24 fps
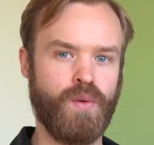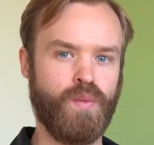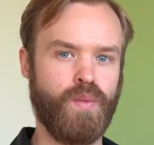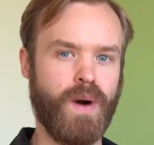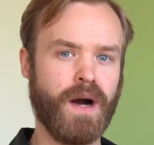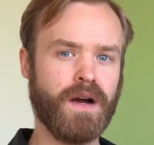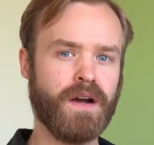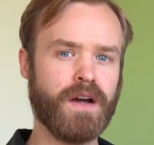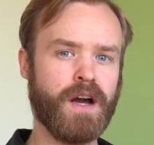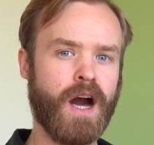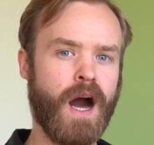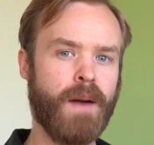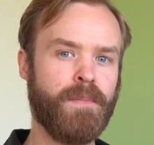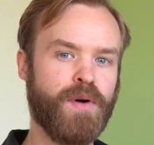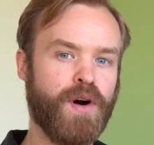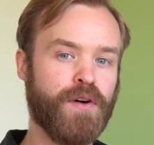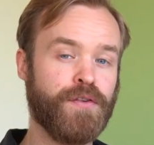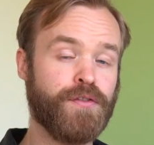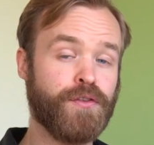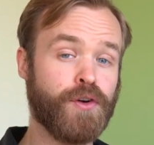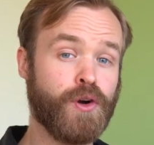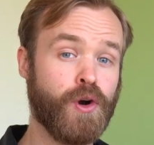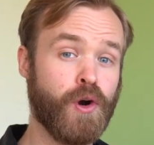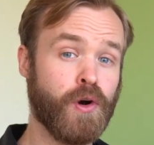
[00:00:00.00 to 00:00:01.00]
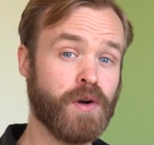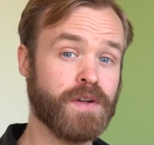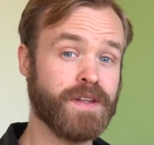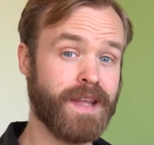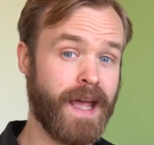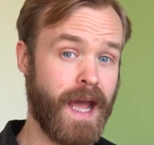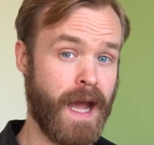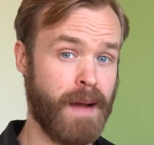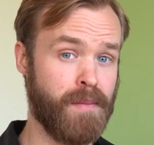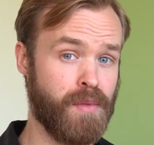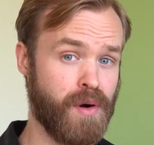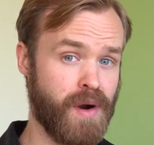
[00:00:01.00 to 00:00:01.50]
1 cup of cooked
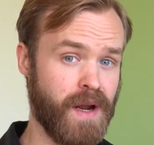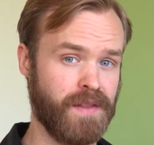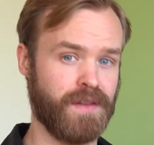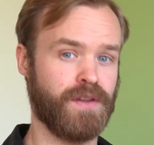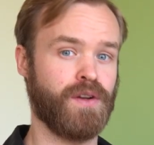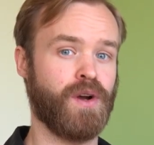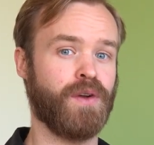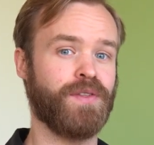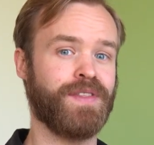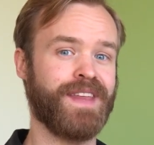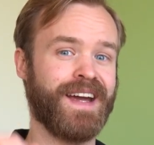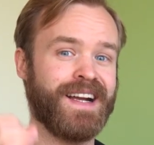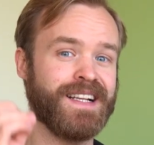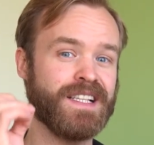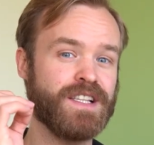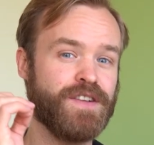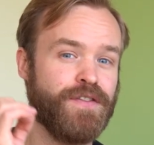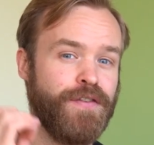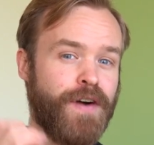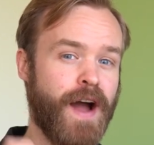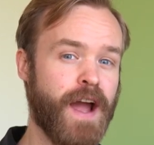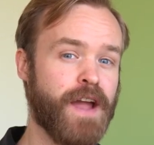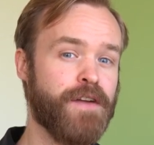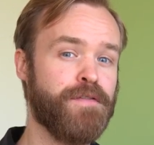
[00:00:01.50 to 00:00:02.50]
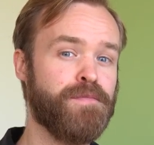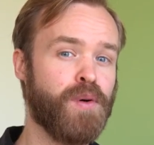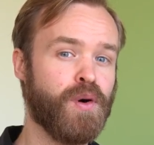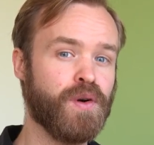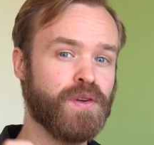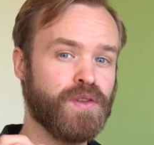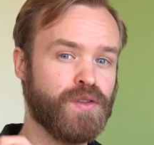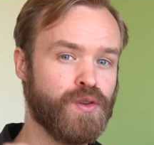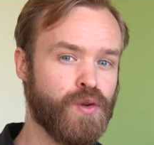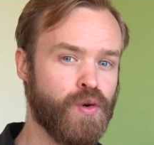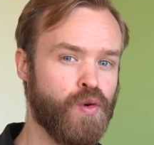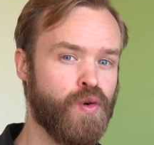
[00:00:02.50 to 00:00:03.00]
amaranth contains
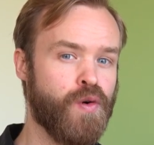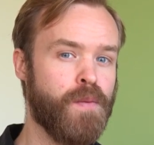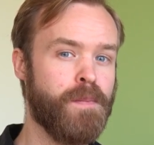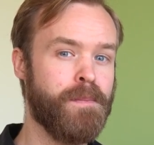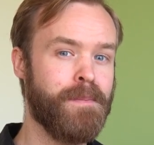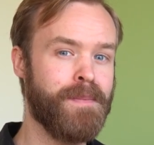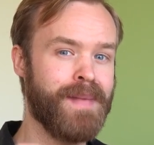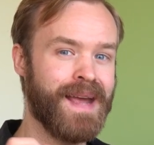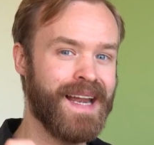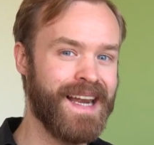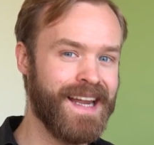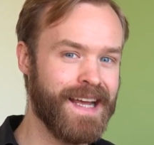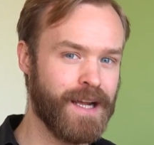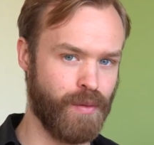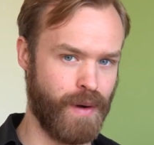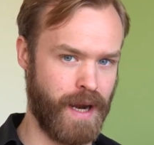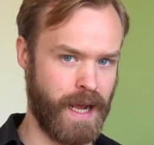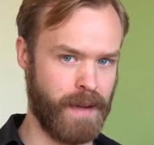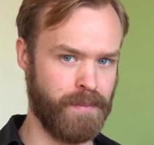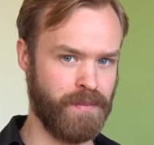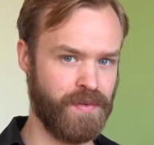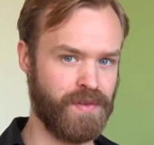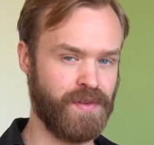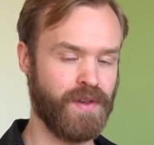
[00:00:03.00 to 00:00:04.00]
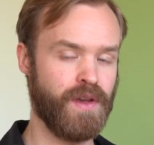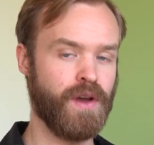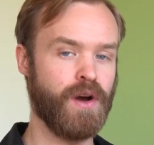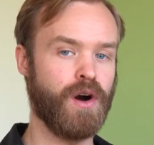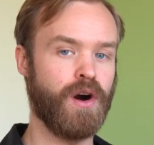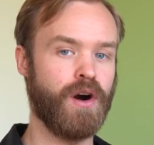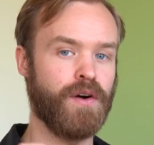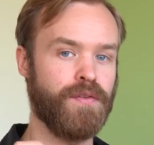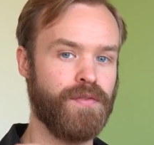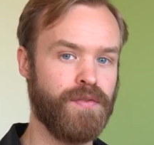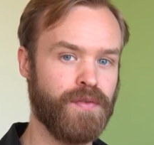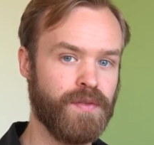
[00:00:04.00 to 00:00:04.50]
5.2 milligrams
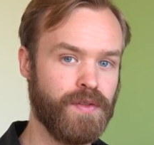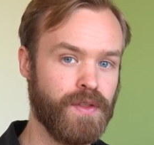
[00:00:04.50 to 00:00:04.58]
of